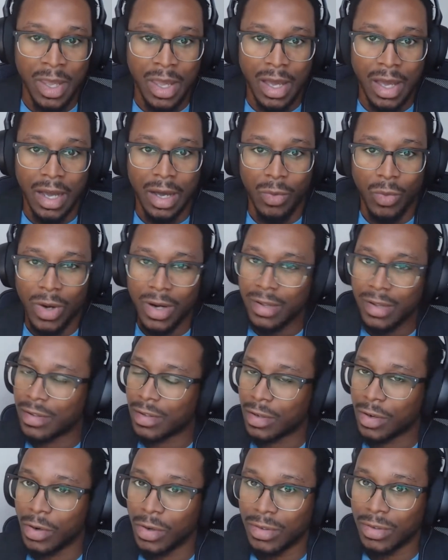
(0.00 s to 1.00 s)
uh, what is the
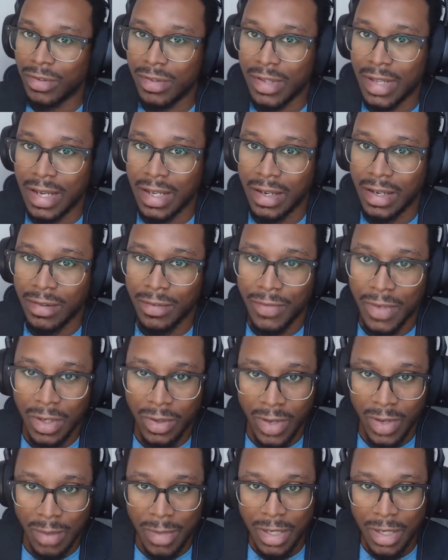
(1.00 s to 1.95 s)
current state of the video game